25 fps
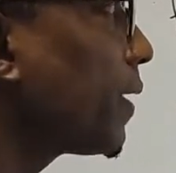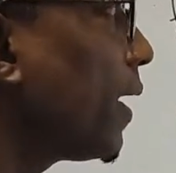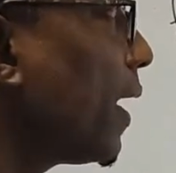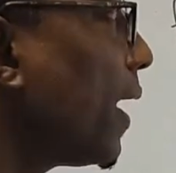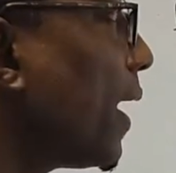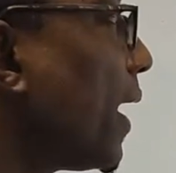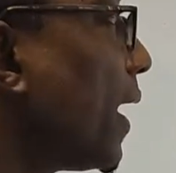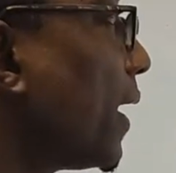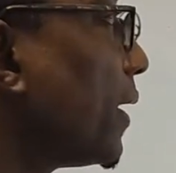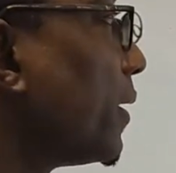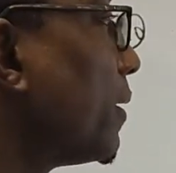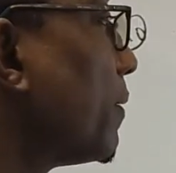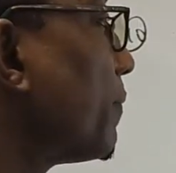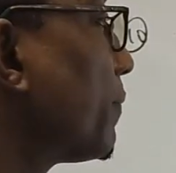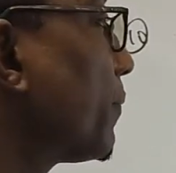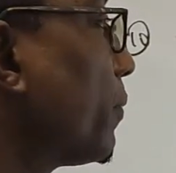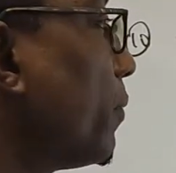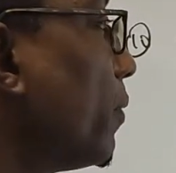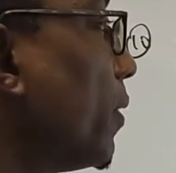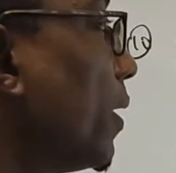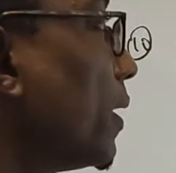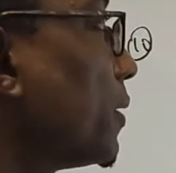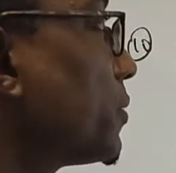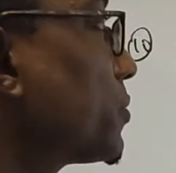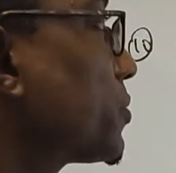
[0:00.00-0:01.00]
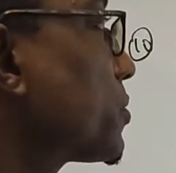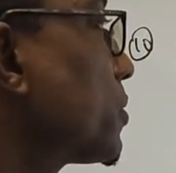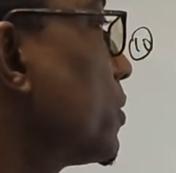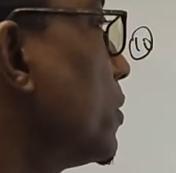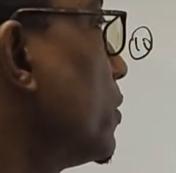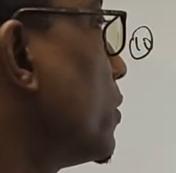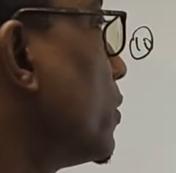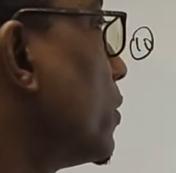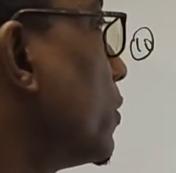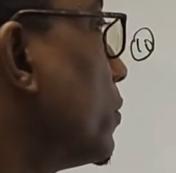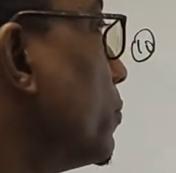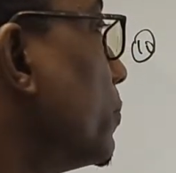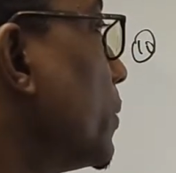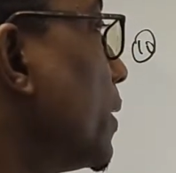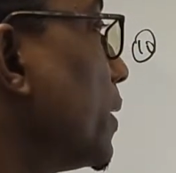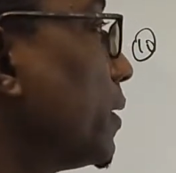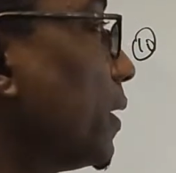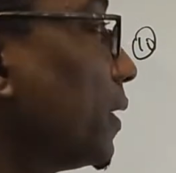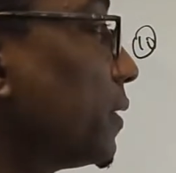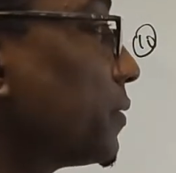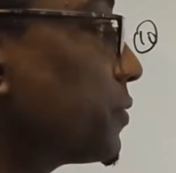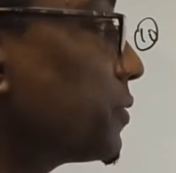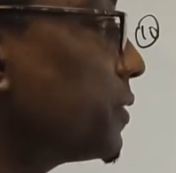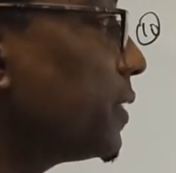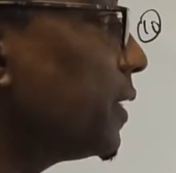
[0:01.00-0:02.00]
And of course, we're
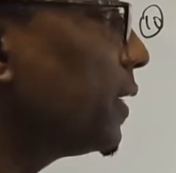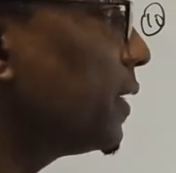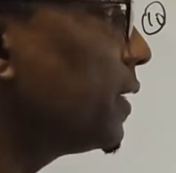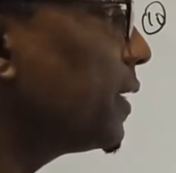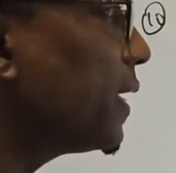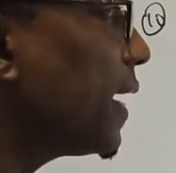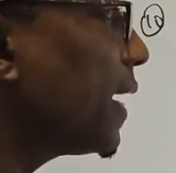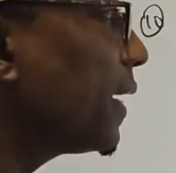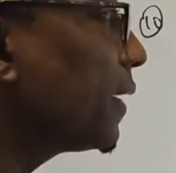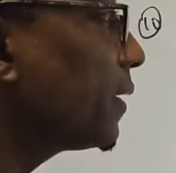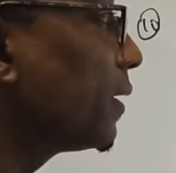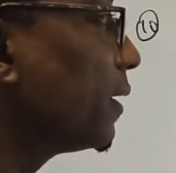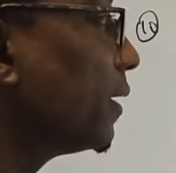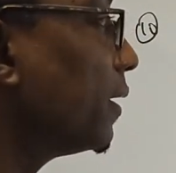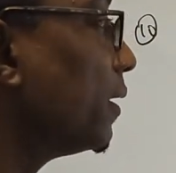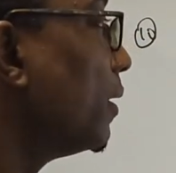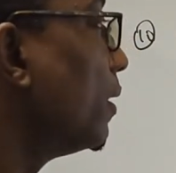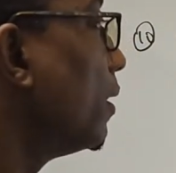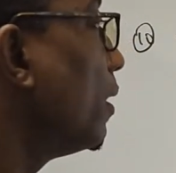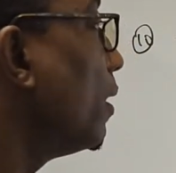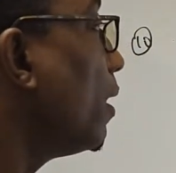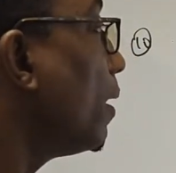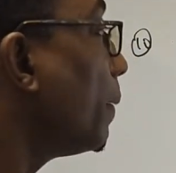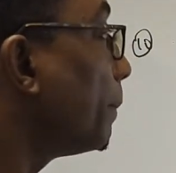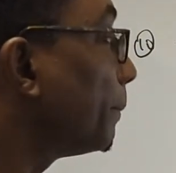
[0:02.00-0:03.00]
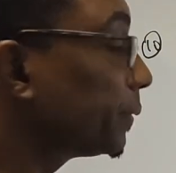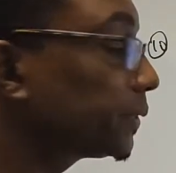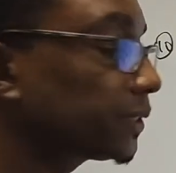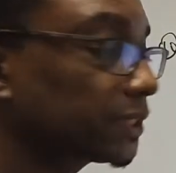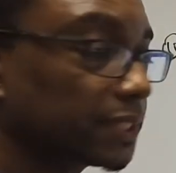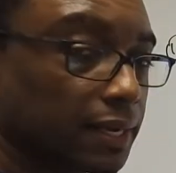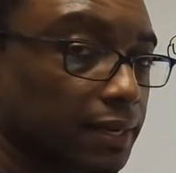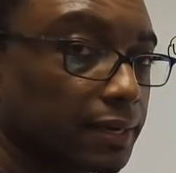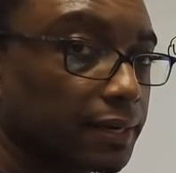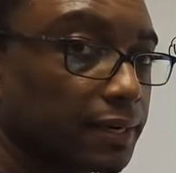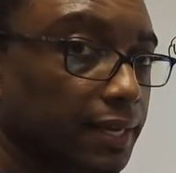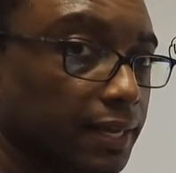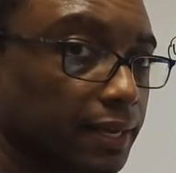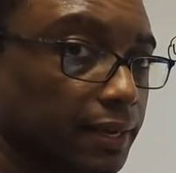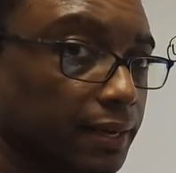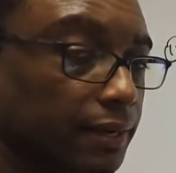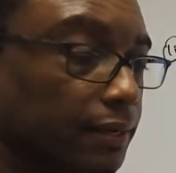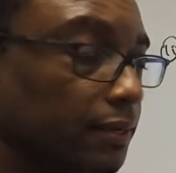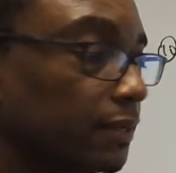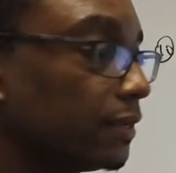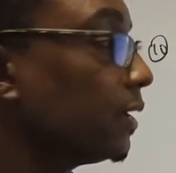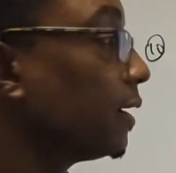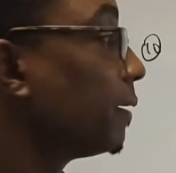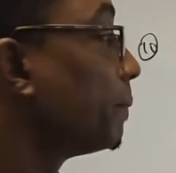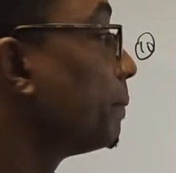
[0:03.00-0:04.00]
not seeing that option
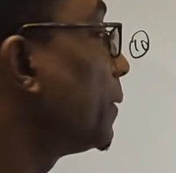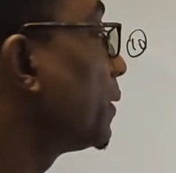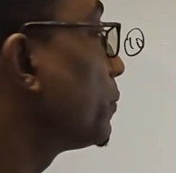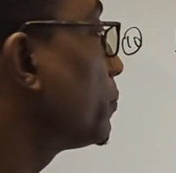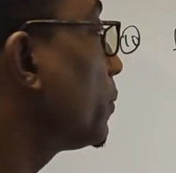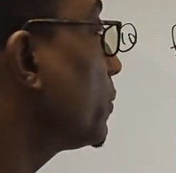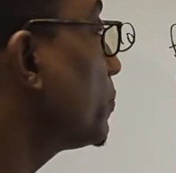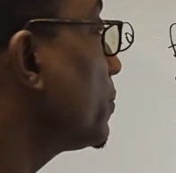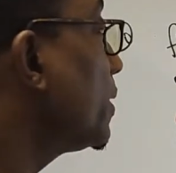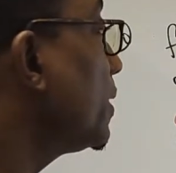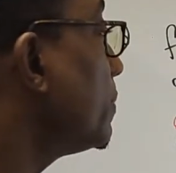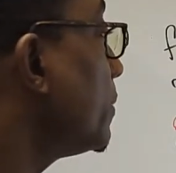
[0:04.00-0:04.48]
there, but what